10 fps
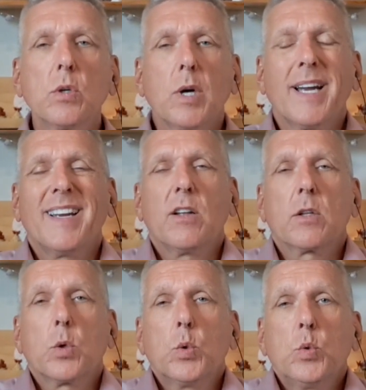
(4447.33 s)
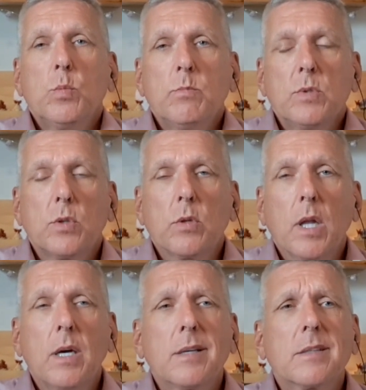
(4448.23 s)
I held hum too
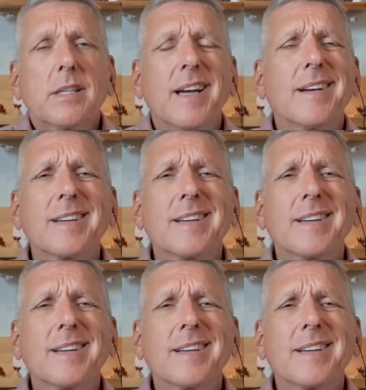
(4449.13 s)
long.